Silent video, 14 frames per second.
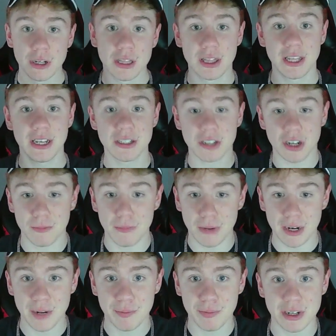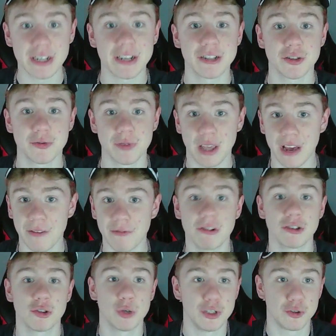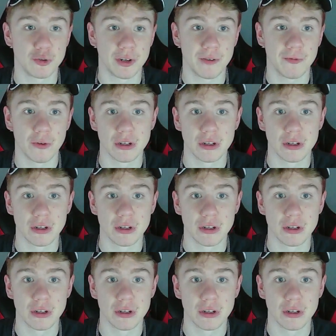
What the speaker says: these are my predictions for the F1 2024